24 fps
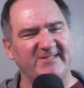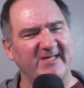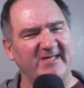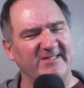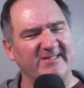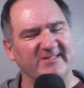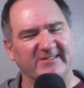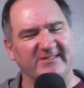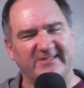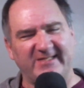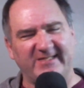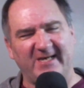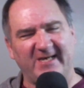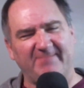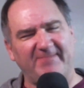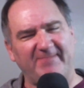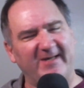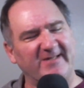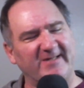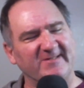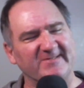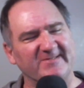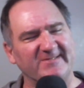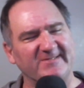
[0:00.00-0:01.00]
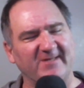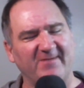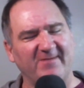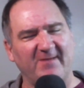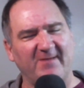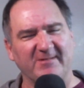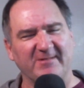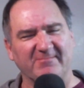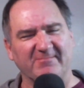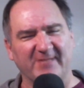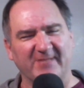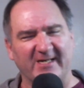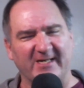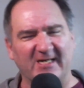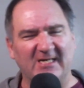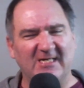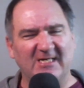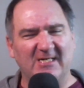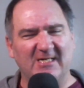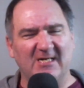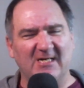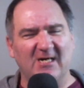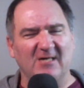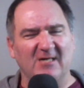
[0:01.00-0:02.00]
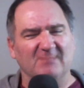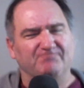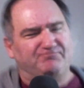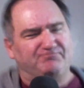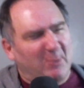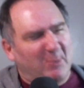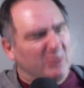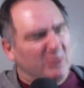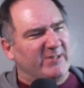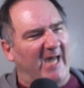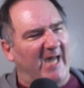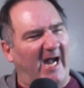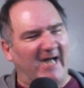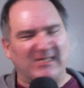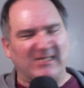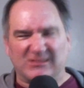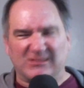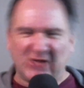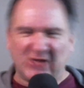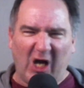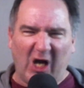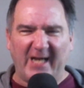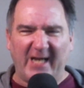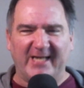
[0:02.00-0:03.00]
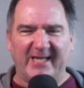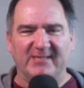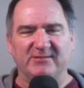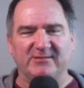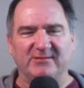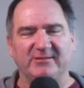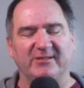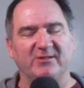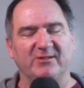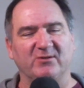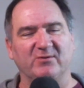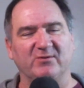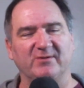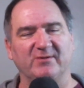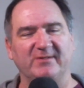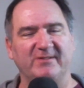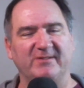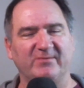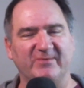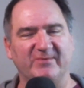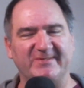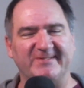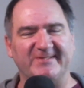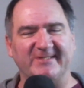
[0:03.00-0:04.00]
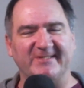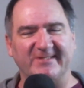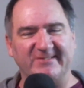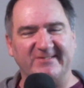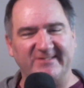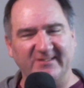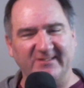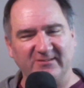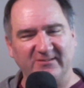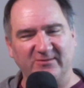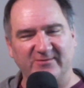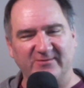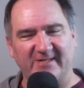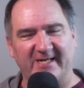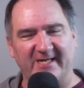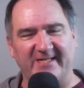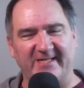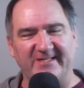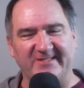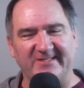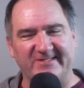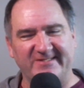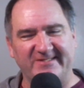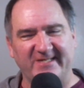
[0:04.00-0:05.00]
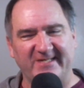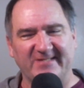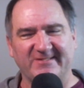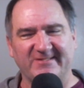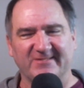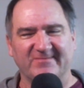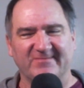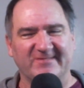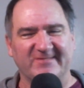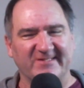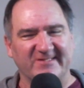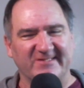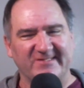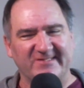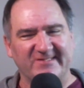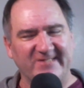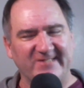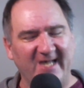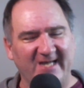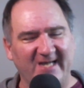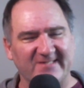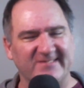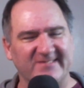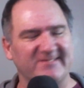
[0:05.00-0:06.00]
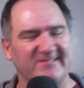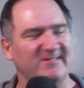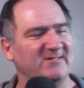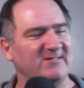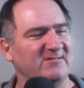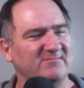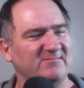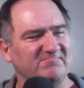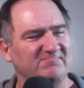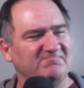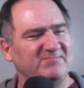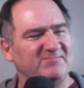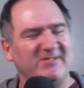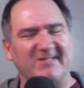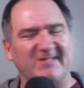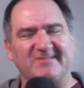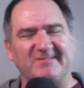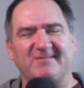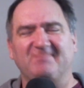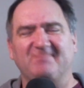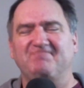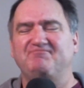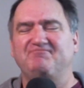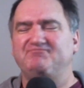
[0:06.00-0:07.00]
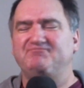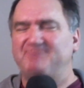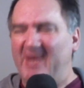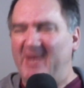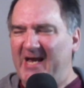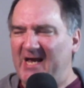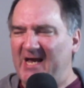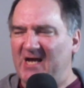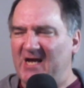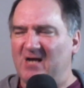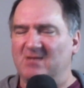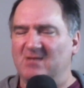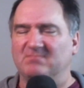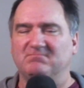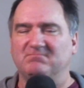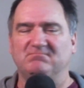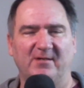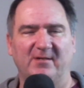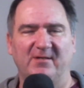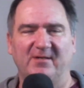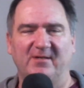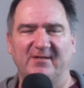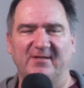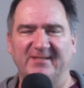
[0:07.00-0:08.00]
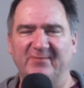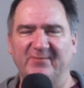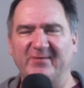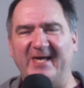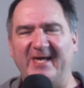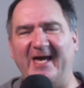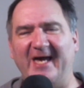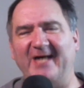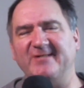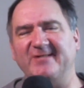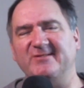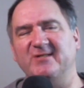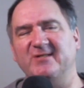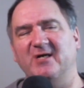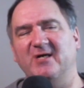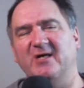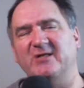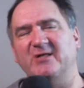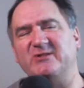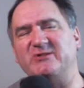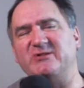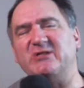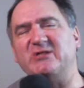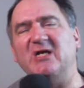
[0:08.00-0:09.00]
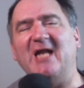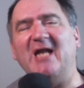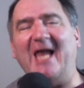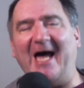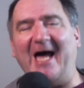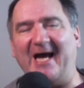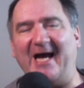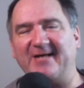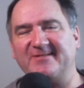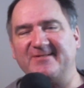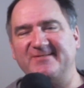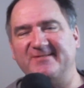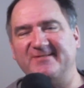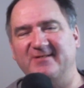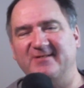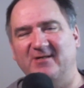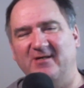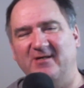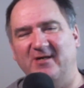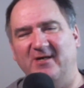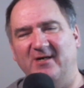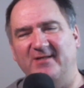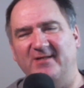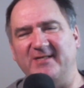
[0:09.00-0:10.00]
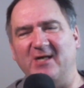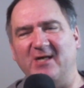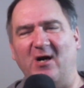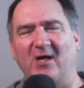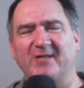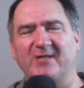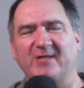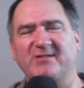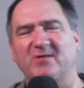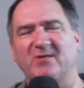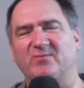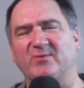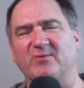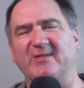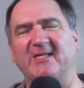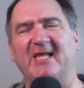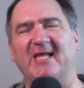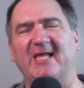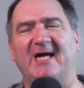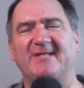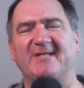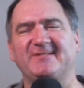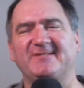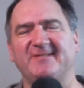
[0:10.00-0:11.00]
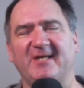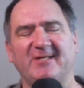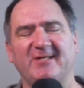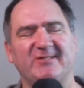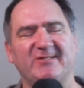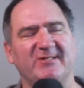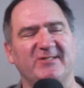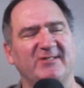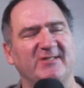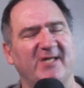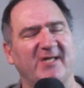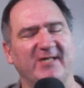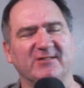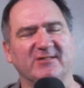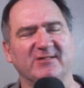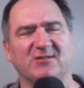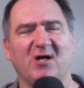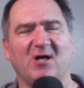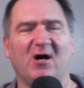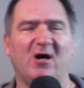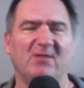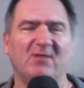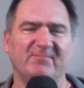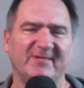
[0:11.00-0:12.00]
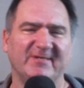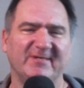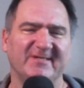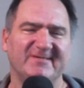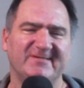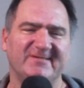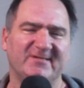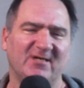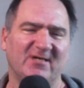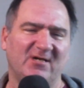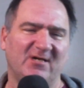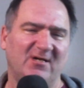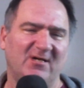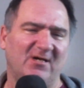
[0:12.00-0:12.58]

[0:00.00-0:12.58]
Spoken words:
that, you'd pick yourself up and you'd be like, booyah, got it. You know, and it was an exhilarating sense of success. Just bam. Then we had chillax. The art of relaxation and calmness.